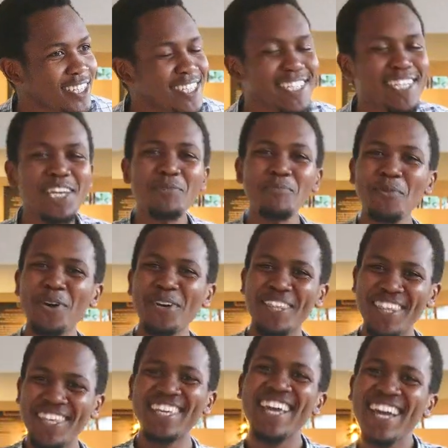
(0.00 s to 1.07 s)

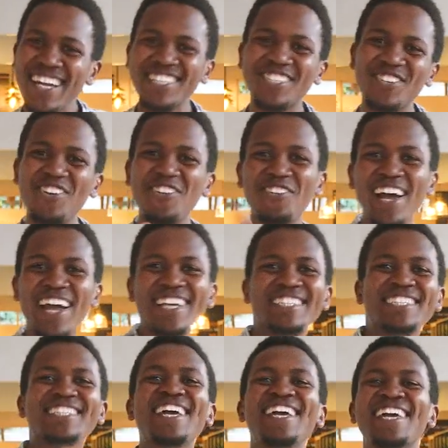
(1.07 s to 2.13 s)
Timothy. Yes, you're right.
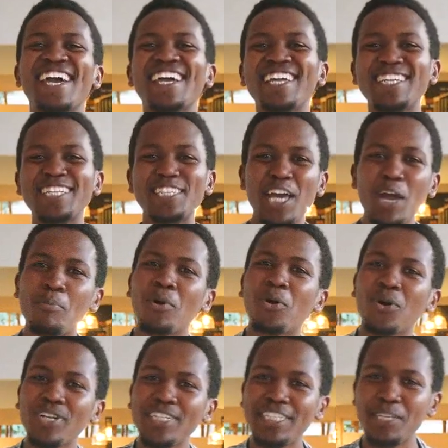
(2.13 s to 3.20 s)
He had a disciple
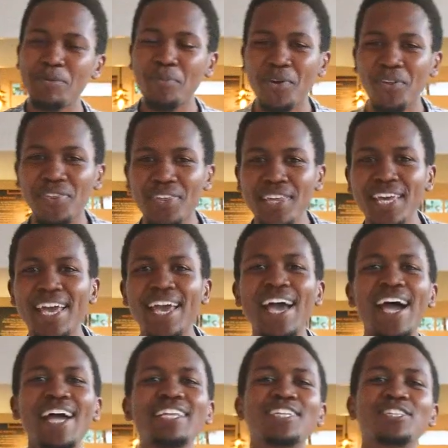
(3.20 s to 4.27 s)
called Timothy,
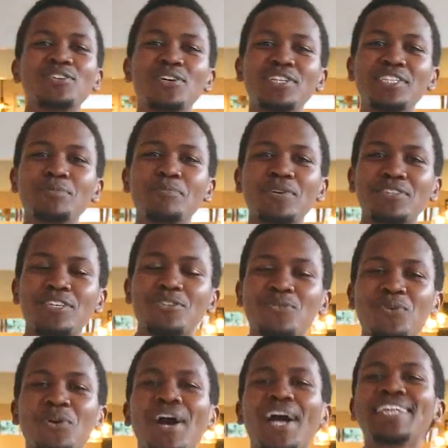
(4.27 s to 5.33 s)
and he told Timothy to
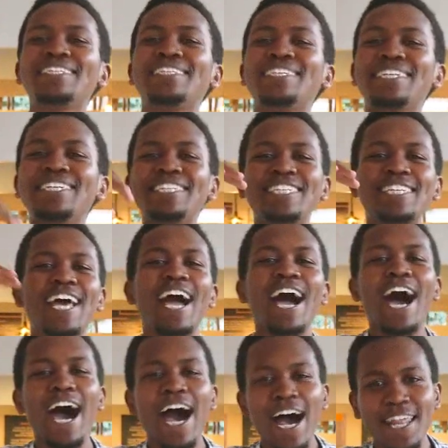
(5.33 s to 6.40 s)
go and teach
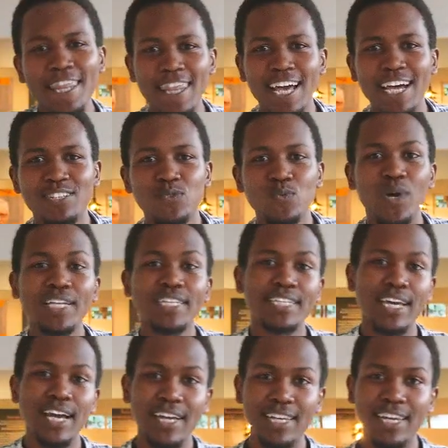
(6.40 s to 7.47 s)
others what
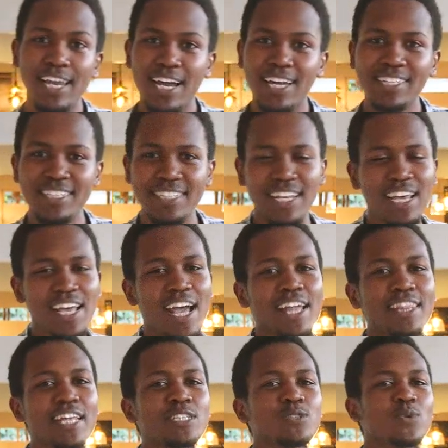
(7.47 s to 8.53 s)
he had learned.
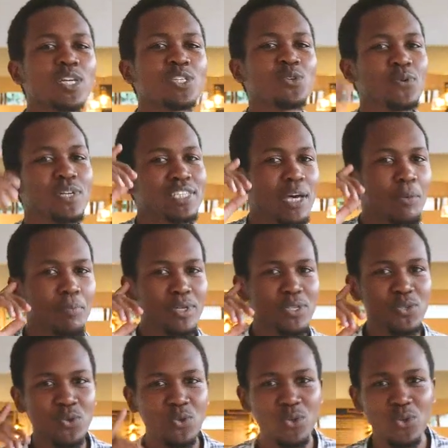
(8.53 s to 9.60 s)
And that's what you were
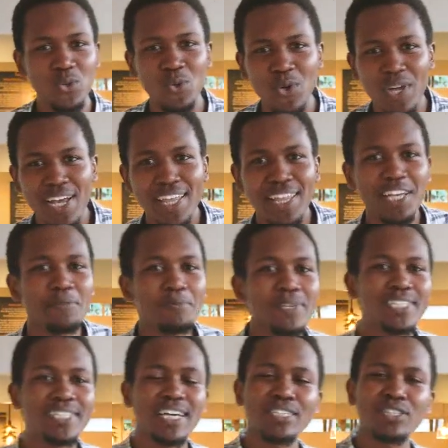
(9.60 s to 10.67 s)
supposed to do. That
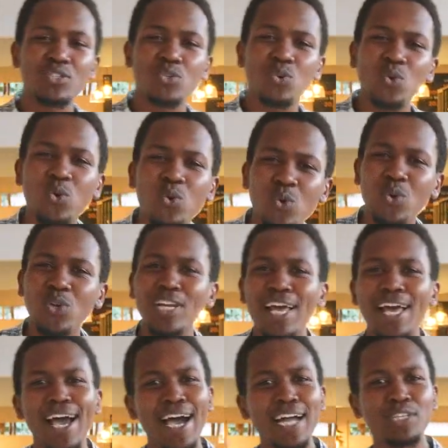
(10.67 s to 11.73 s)
means at school,
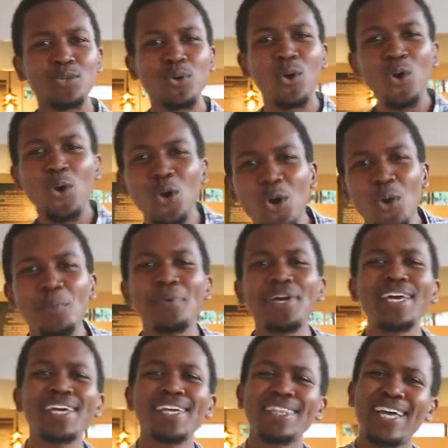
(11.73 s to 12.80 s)
at home,
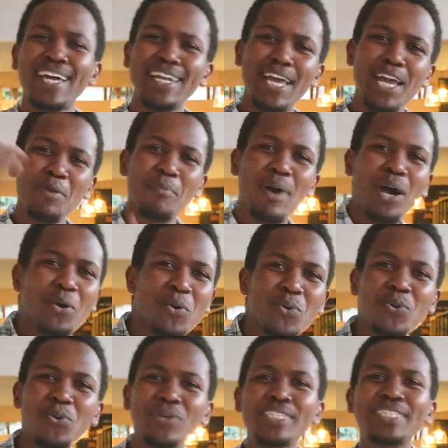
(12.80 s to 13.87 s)
in the
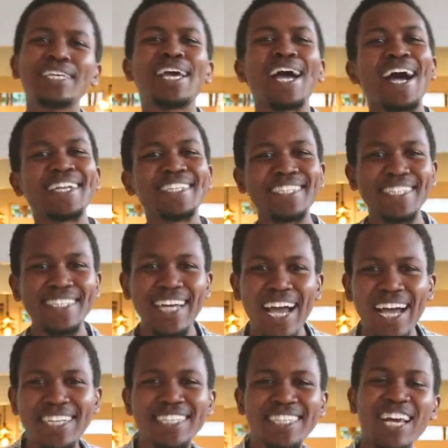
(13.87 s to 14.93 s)
neighbourhood, at
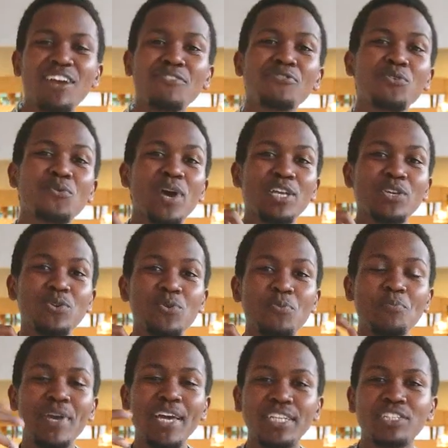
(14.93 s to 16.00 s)
church, everyone you
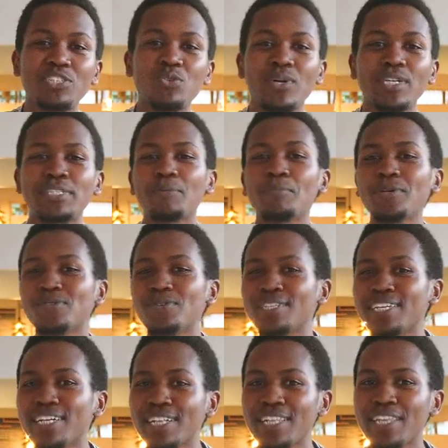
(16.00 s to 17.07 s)
met, you were supposed to
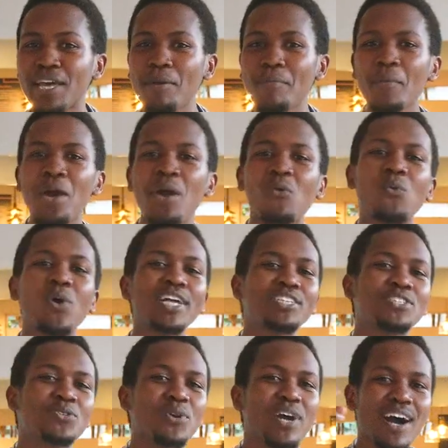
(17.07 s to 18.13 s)
tell them
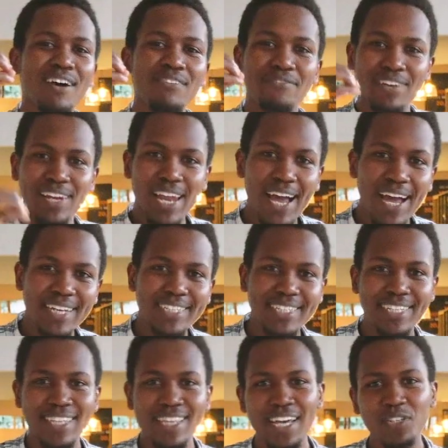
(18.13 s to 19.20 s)
what you have learned
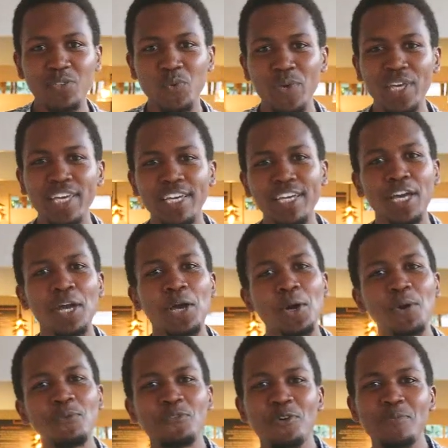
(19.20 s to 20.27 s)
in that week
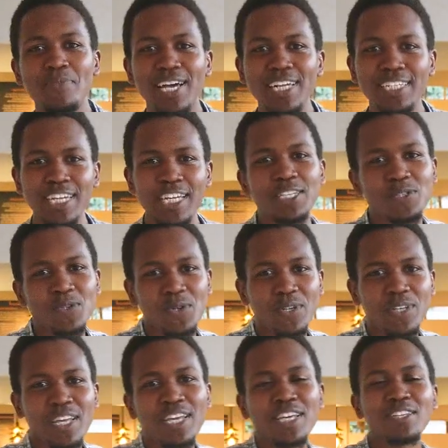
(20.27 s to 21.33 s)
or from that lesson.
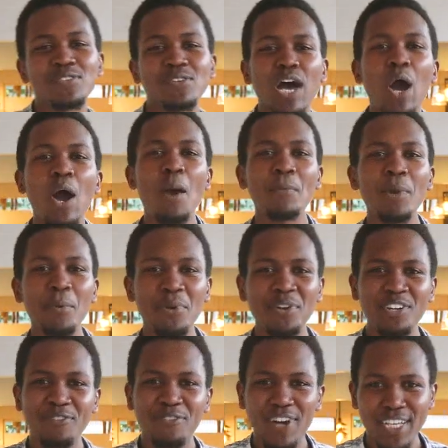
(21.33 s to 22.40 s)
So our
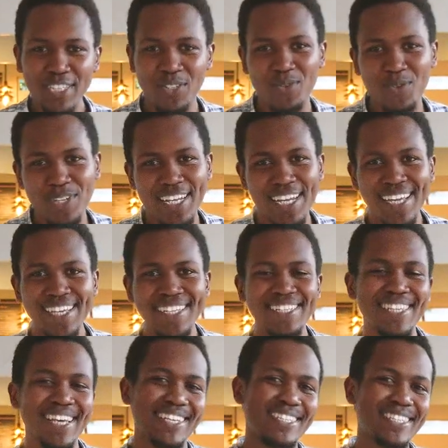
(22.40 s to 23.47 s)
memory verse today is
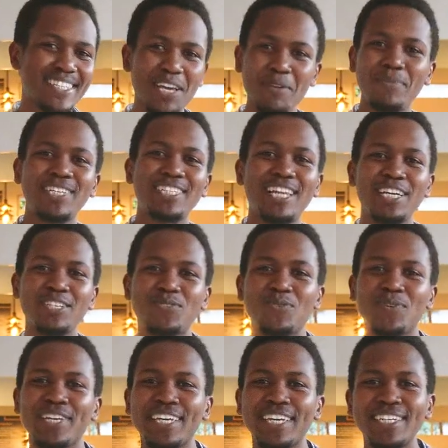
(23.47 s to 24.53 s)
the same as last
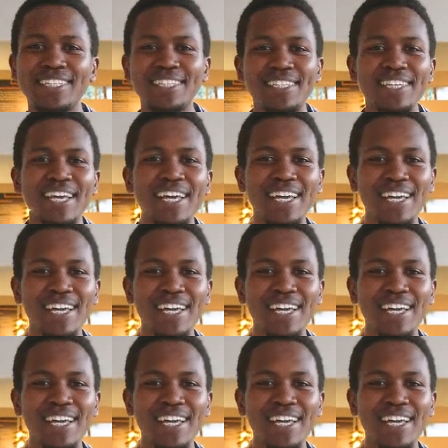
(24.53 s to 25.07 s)
week. It's